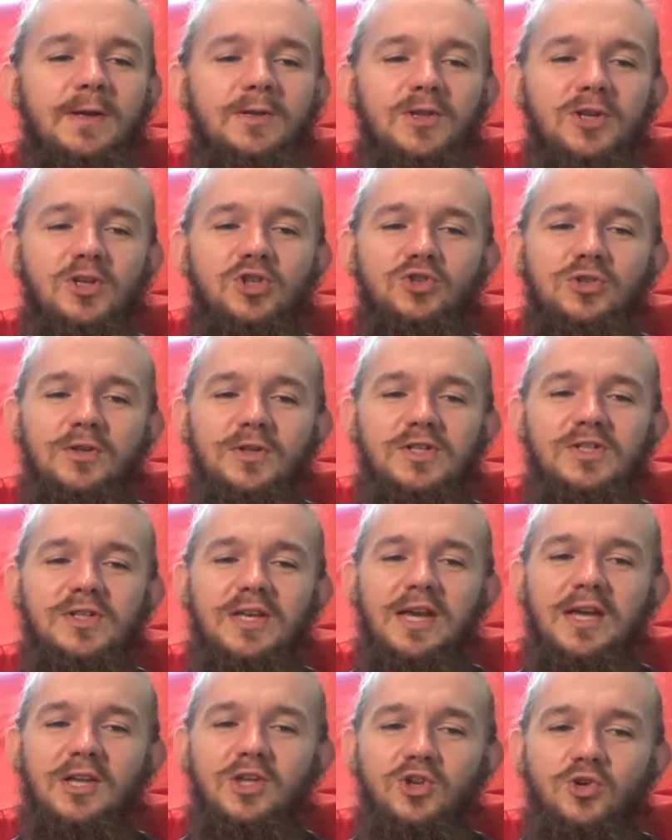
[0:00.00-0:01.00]
Industrial
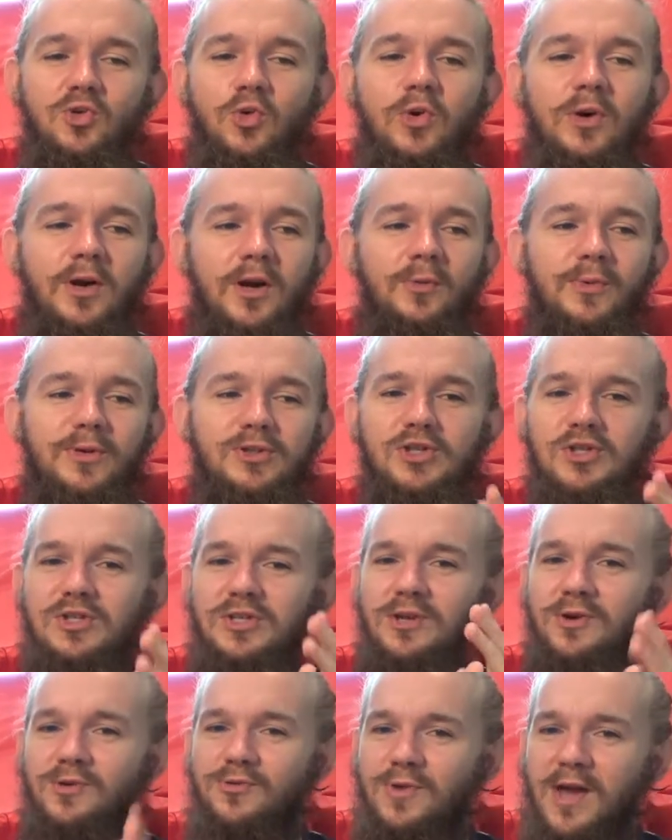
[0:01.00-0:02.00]
Estate in Yoker, which is
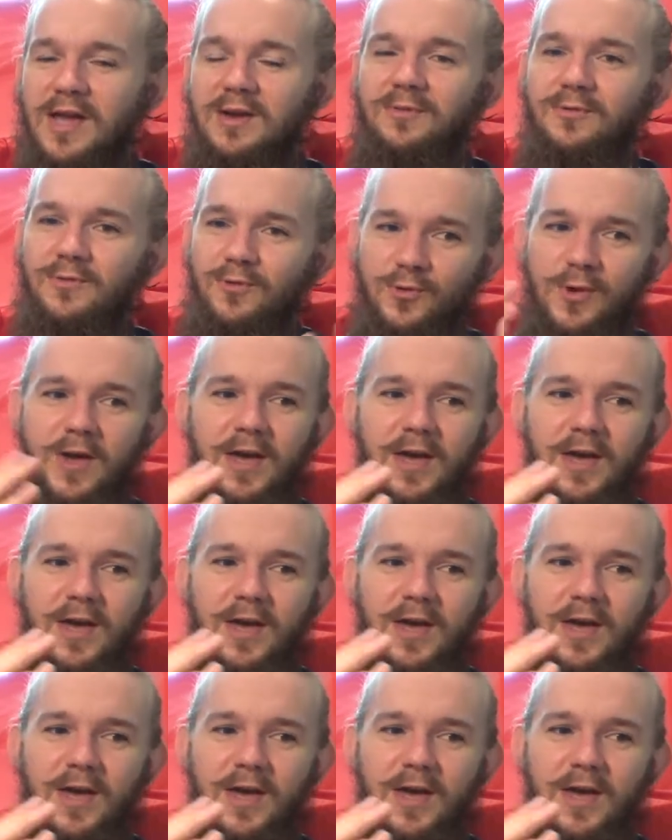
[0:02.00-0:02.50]
near Renfrew